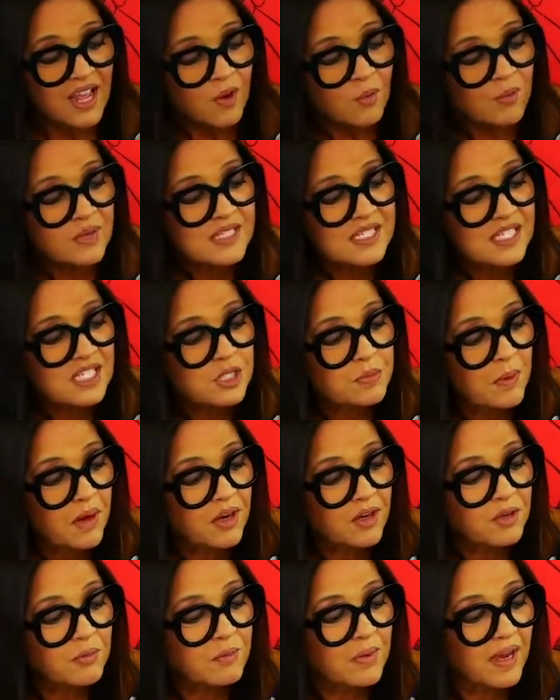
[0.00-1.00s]
was
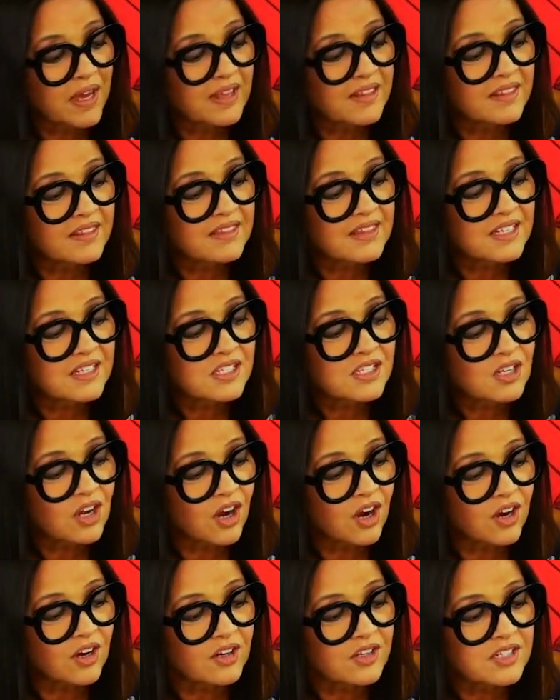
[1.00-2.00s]
inspired by this
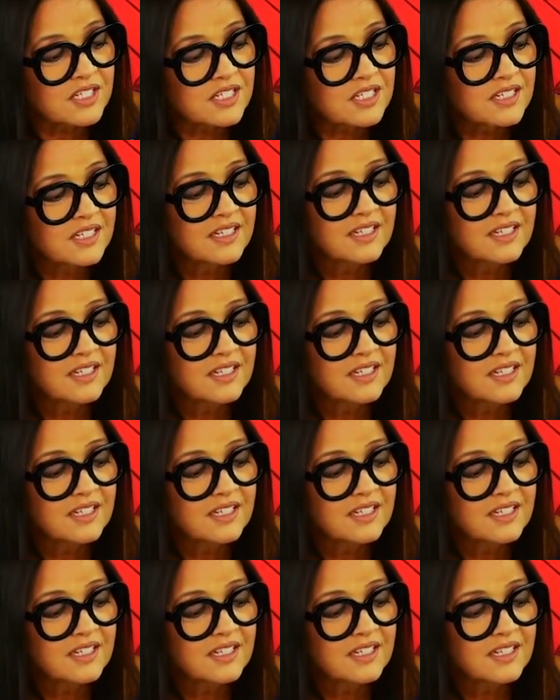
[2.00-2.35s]
art